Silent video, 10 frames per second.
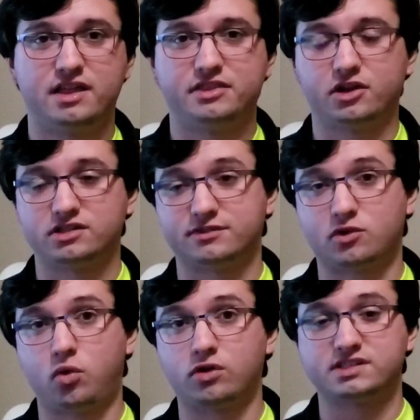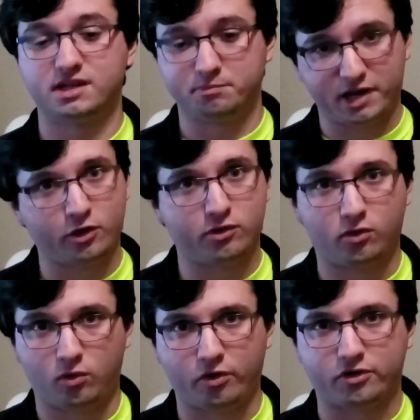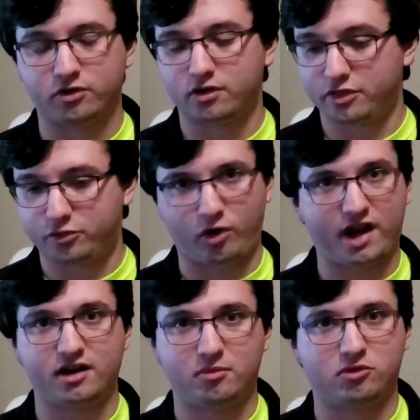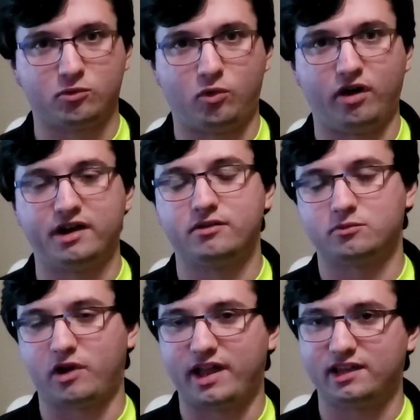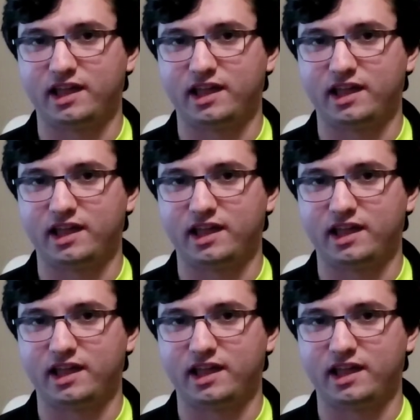There is, of course, Imperial Order, threat number one, right?